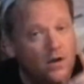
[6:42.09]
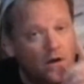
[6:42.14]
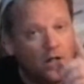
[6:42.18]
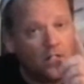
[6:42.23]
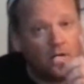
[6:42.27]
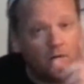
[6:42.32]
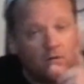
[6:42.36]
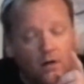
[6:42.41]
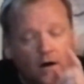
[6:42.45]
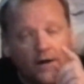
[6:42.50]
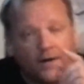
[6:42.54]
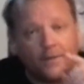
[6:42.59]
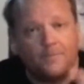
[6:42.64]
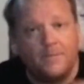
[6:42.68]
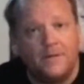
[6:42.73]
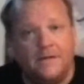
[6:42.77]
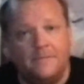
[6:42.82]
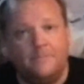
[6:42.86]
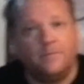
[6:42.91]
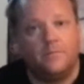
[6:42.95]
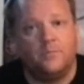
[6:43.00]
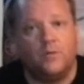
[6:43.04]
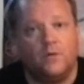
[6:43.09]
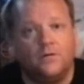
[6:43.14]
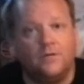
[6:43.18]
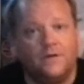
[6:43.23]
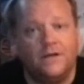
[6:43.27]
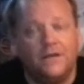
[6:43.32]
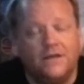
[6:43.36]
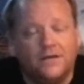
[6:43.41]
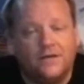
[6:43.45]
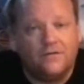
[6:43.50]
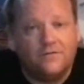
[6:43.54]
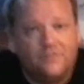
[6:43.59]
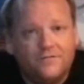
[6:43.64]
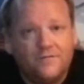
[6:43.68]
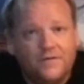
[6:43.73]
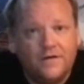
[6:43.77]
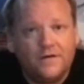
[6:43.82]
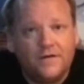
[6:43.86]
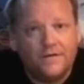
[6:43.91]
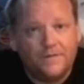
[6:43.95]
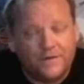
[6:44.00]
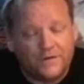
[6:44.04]
a lot of people believe
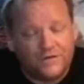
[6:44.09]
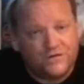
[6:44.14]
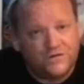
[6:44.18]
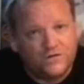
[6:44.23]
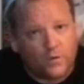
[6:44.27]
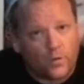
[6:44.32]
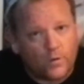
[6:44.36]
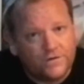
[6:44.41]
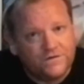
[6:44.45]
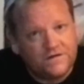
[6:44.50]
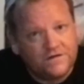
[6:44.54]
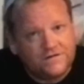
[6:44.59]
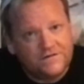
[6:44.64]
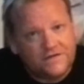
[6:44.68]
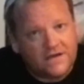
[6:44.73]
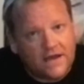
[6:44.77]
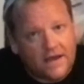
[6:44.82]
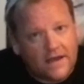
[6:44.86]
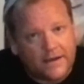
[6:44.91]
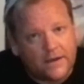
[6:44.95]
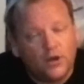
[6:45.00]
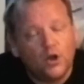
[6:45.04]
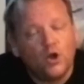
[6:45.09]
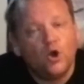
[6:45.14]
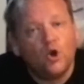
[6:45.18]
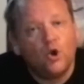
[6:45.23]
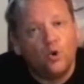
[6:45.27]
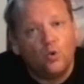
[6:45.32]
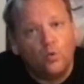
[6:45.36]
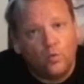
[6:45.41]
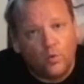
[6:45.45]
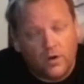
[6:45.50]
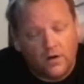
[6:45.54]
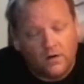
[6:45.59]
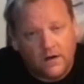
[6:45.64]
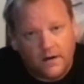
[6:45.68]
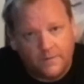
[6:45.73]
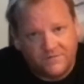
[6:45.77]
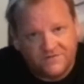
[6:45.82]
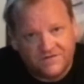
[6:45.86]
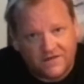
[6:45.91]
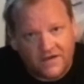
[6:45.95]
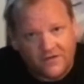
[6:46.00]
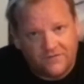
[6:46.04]
that Georgia Tech will
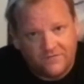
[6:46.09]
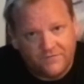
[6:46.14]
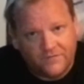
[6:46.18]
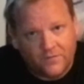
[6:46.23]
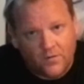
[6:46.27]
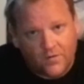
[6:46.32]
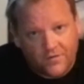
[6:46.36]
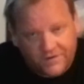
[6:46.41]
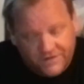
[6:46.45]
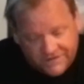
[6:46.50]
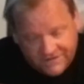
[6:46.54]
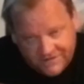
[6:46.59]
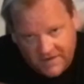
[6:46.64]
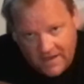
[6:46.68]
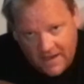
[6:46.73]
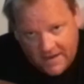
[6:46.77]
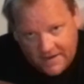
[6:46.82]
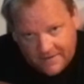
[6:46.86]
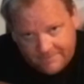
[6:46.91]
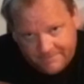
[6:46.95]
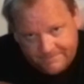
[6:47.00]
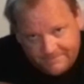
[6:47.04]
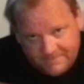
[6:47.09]
upset Florida State.